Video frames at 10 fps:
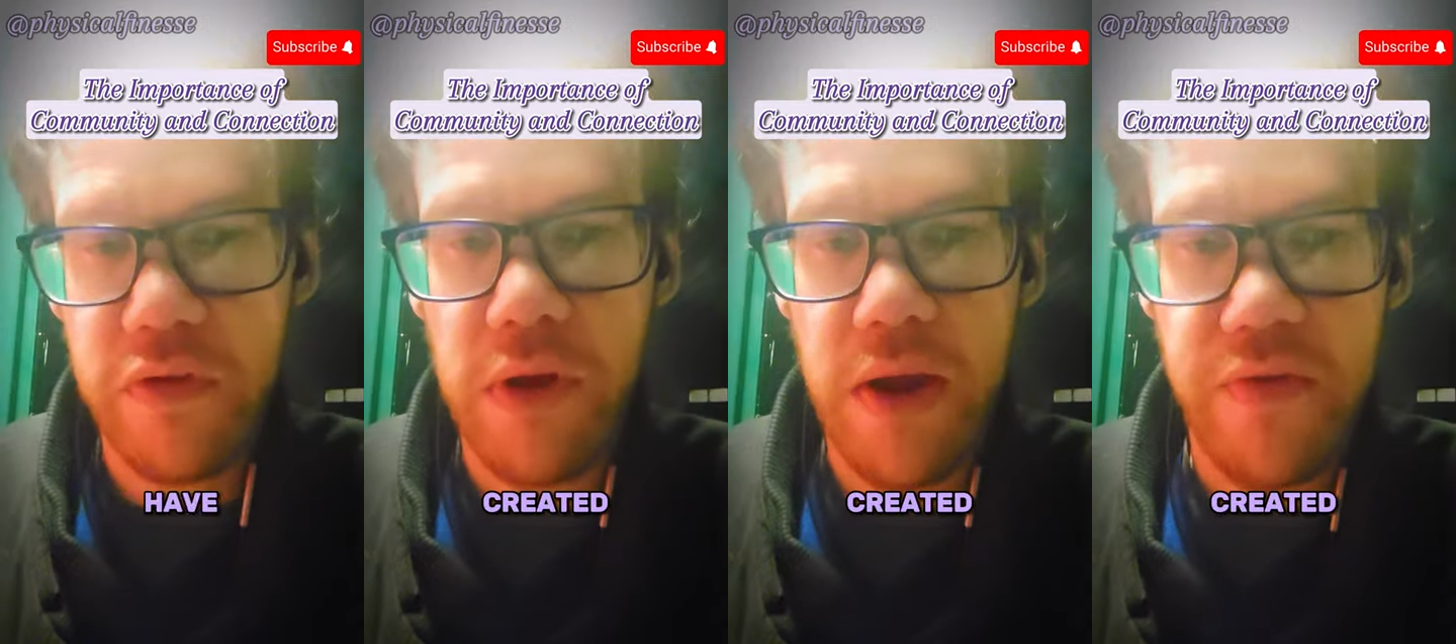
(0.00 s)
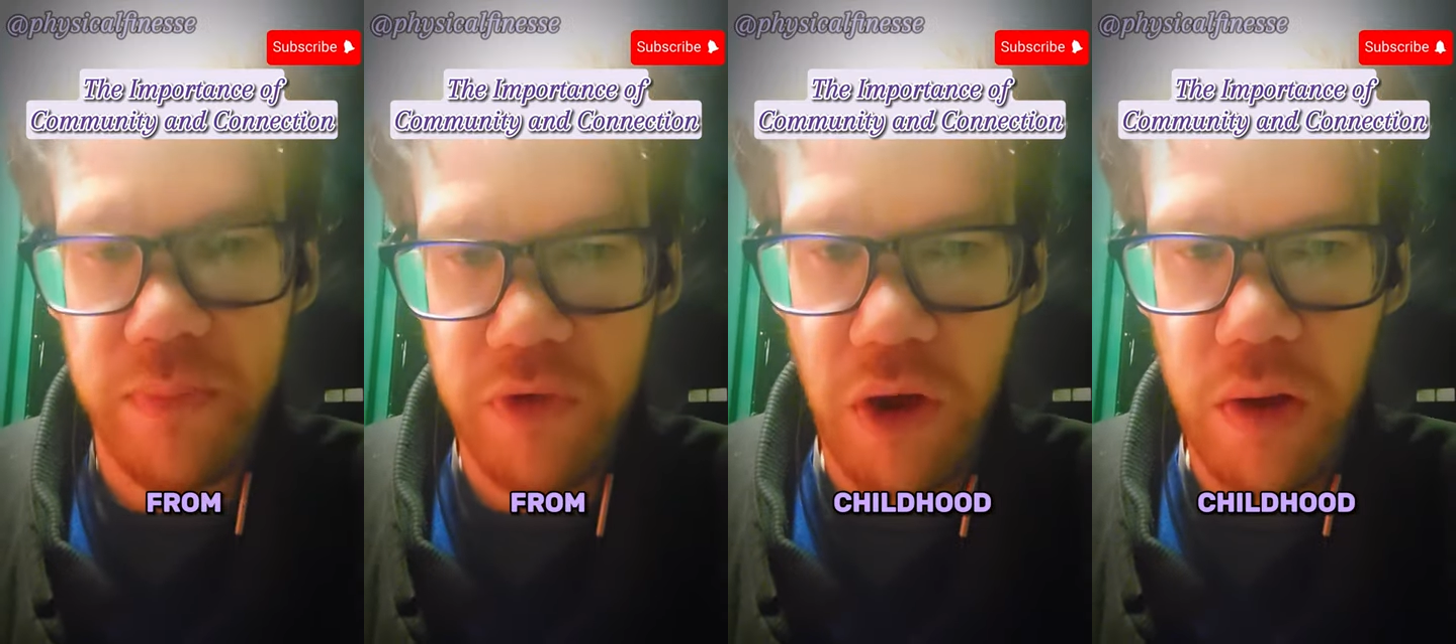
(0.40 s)
created
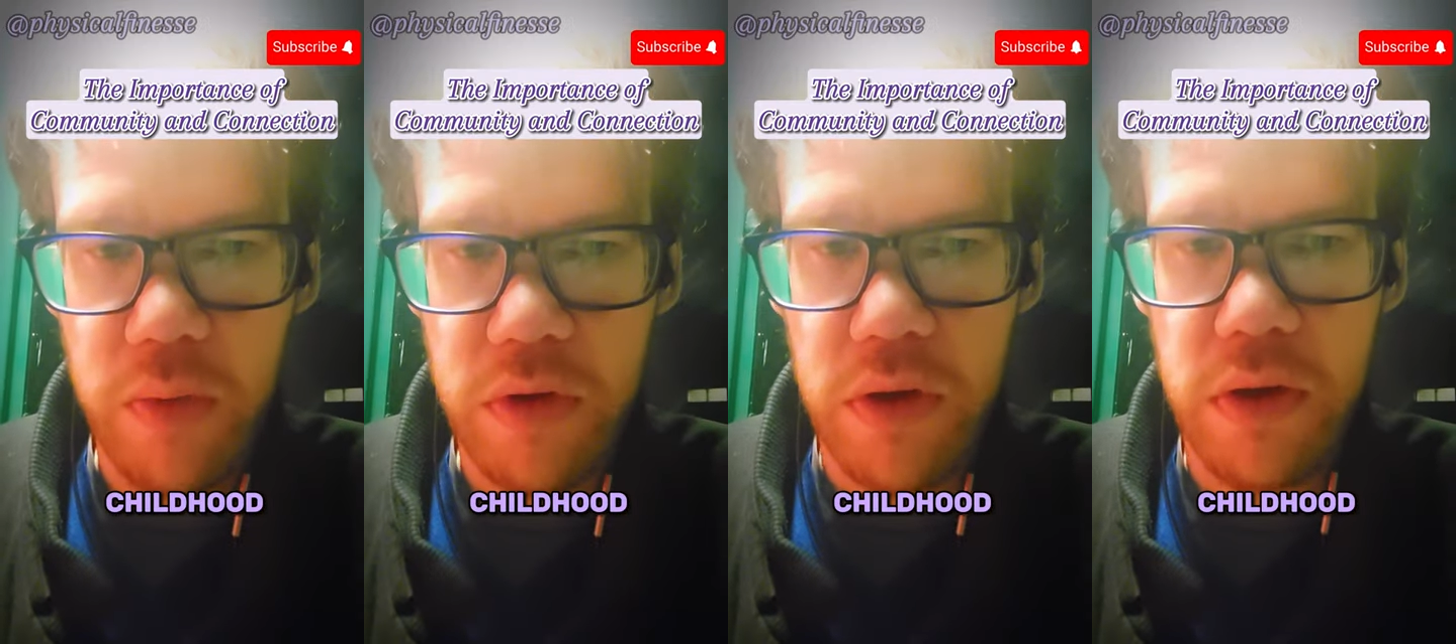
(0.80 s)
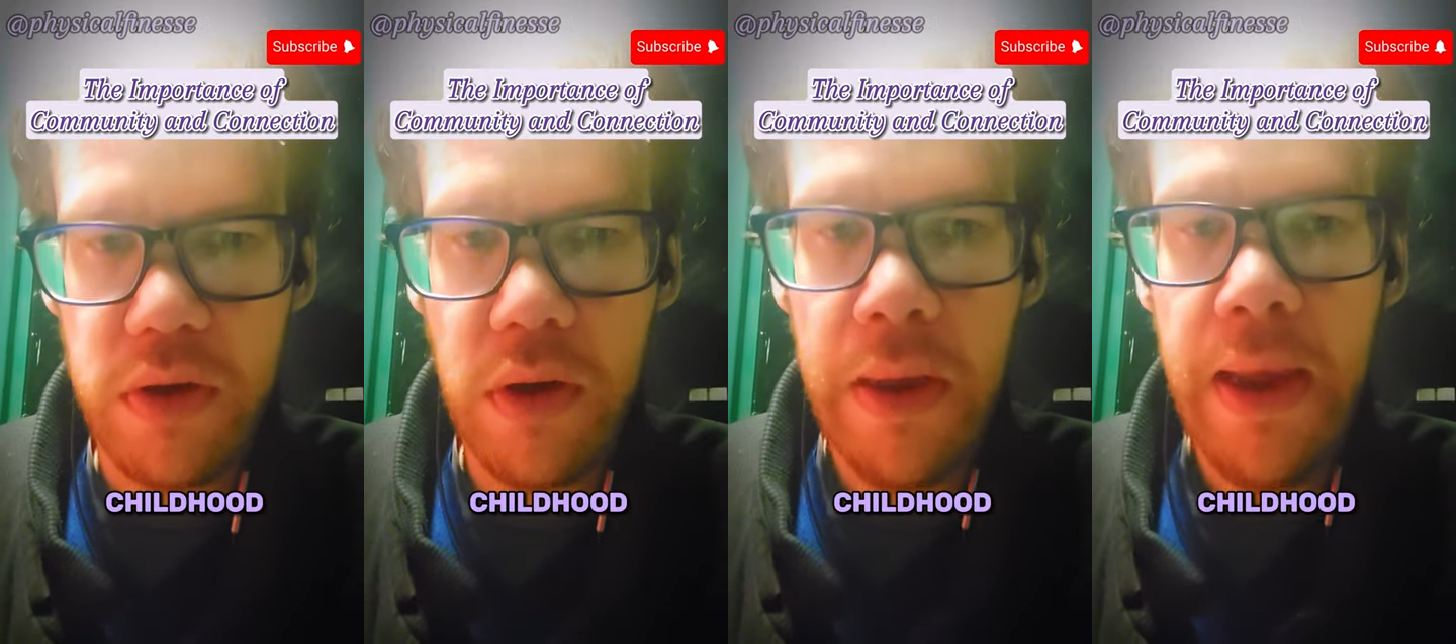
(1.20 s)
from
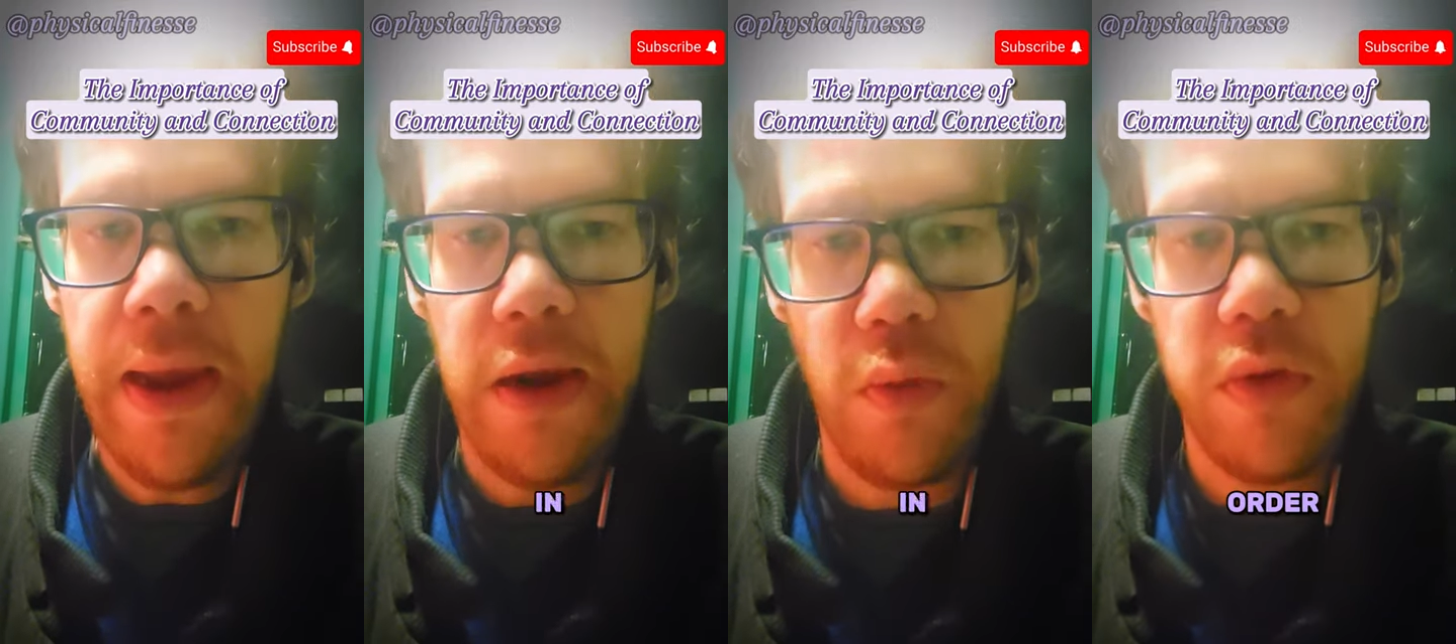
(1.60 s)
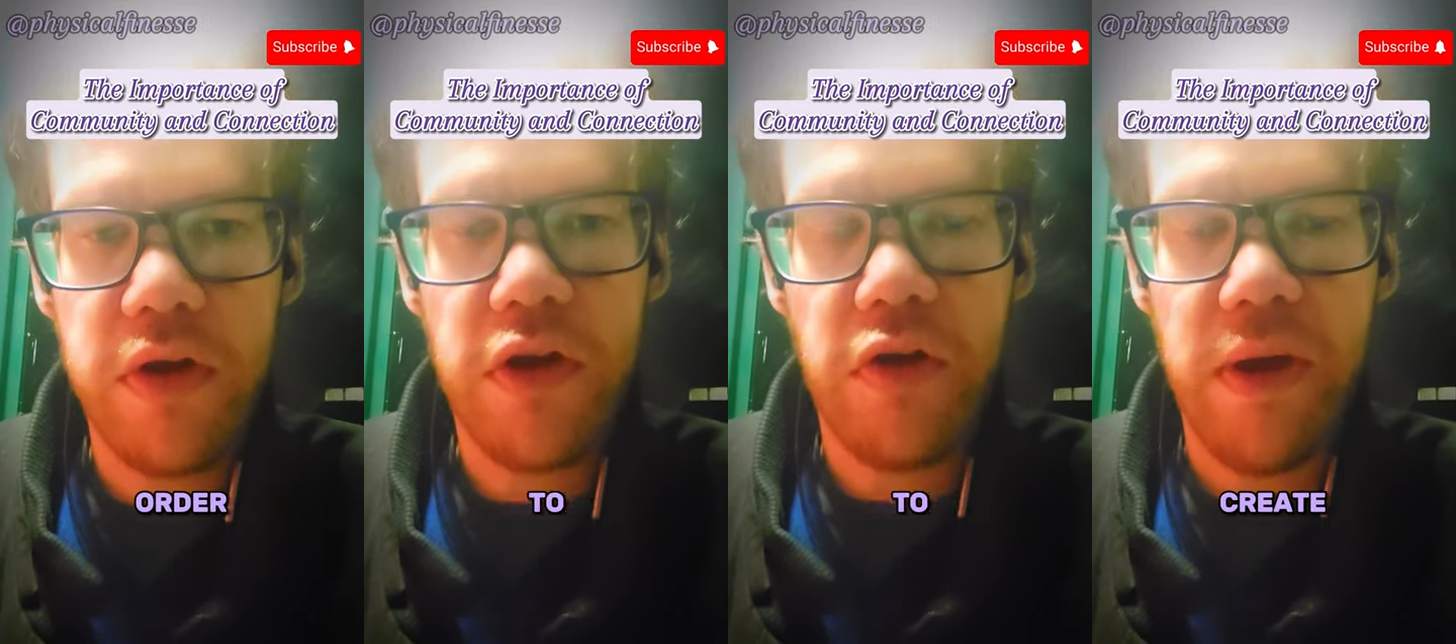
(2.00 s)
childhood in
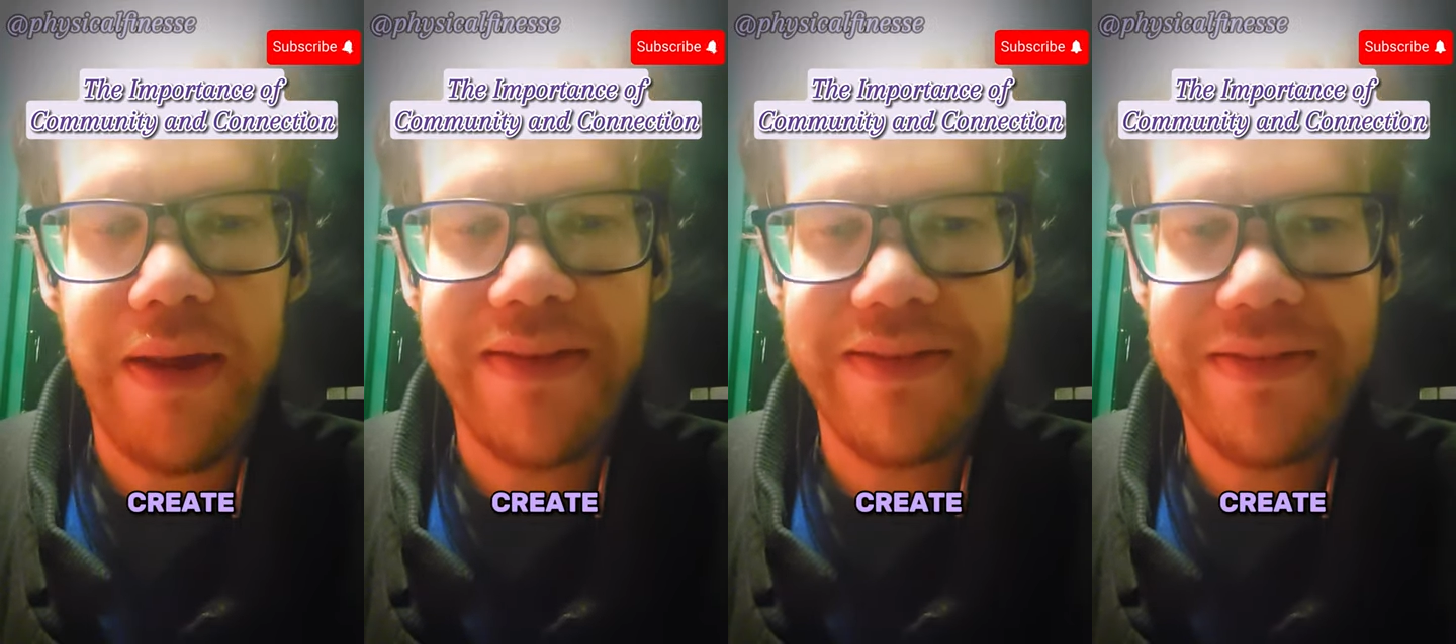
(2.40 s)
order to create